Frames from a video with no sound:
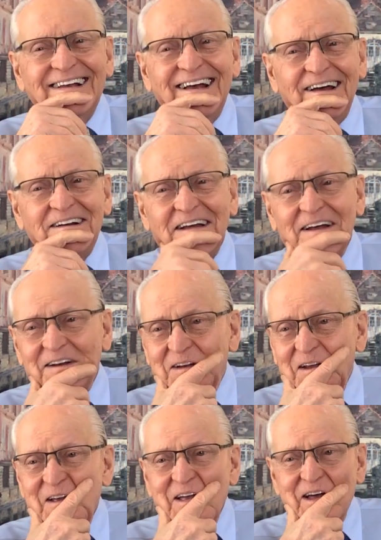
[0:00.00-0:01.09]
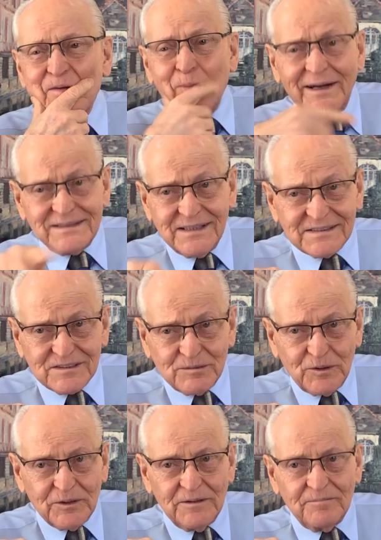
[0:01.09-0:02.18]
and my
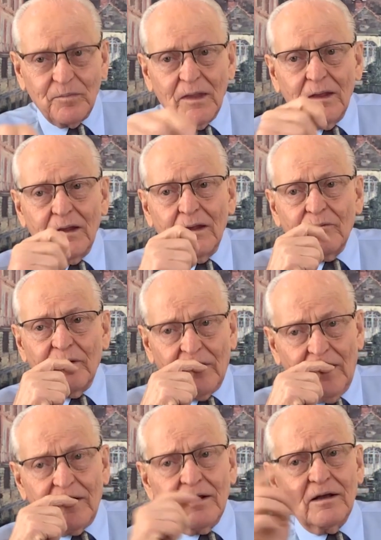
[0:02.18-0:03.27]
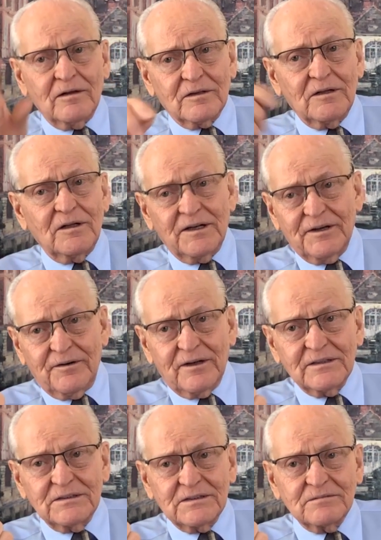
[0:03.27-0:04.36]
testimony regarding alcohol and
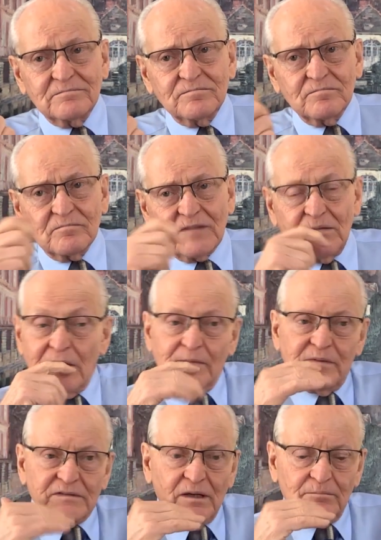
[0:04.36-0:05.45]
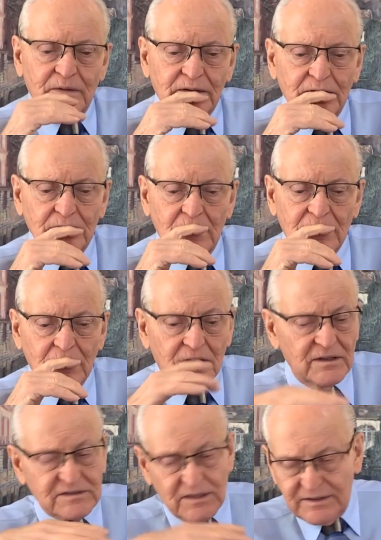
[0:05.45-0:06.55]
drugs, and maybe somebody
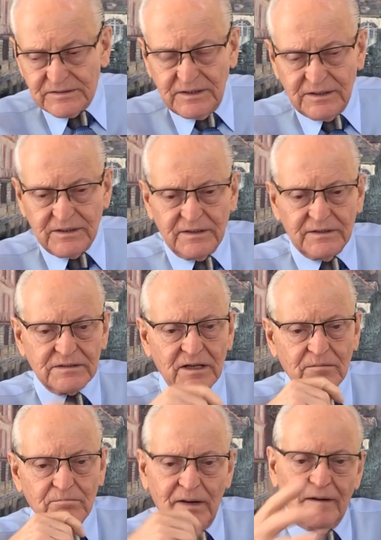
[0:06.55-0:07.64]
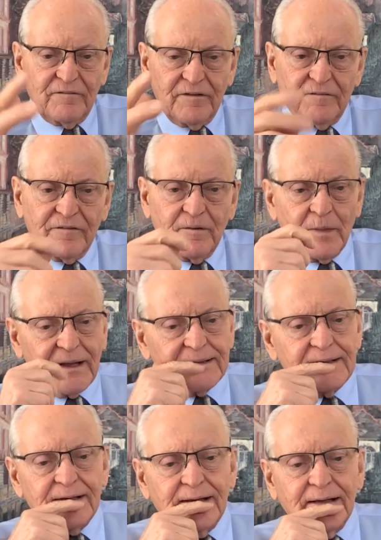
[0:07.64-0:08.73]
that's listening to this can benefit from that
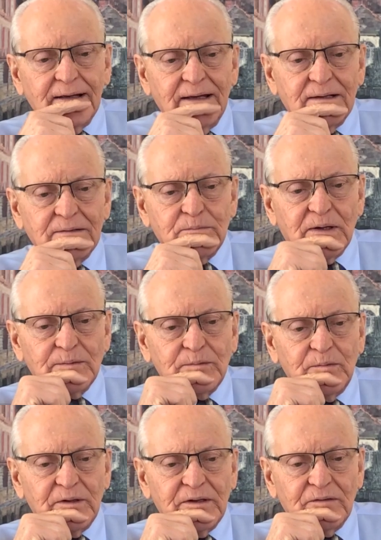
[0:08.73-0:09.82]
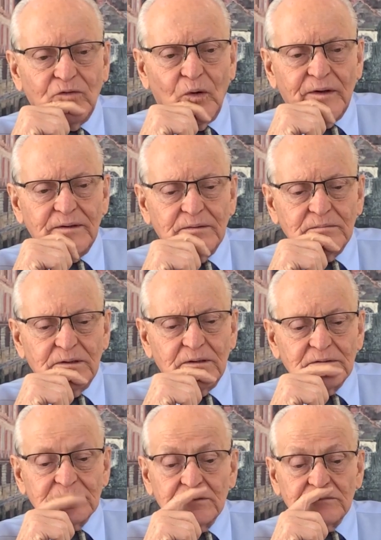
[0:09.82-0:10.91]
and probably avoid, you
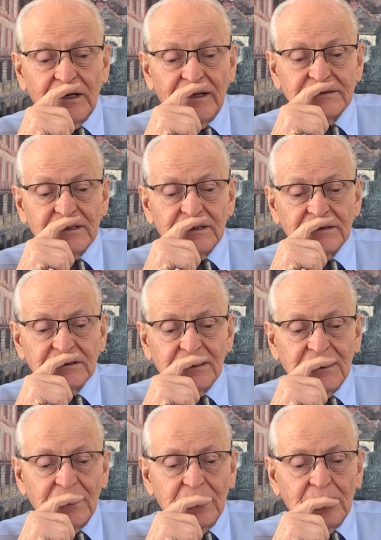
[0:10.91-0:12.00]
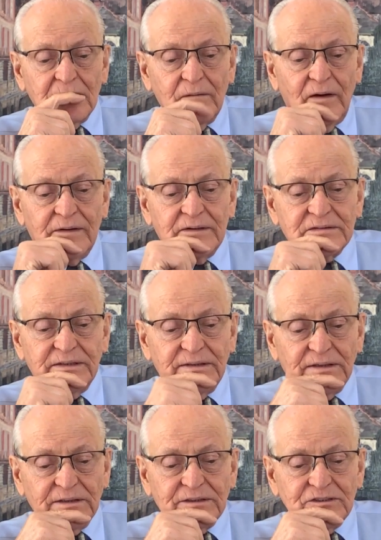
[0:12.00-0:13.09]
know, some tragedies. While you say you
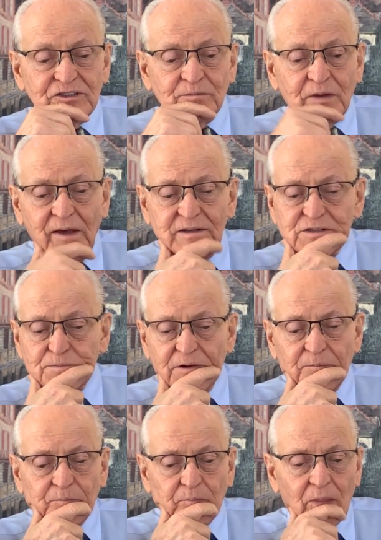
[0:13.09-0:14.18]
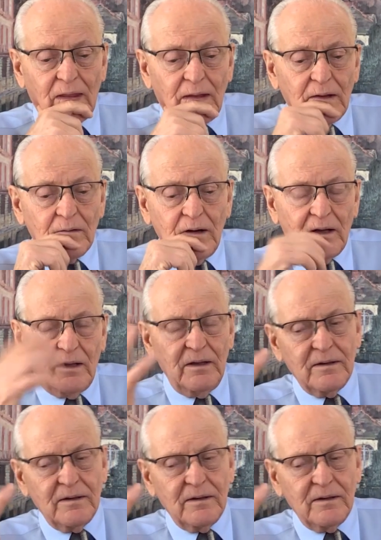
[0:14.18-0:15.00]
look at Jim Kaseman, well,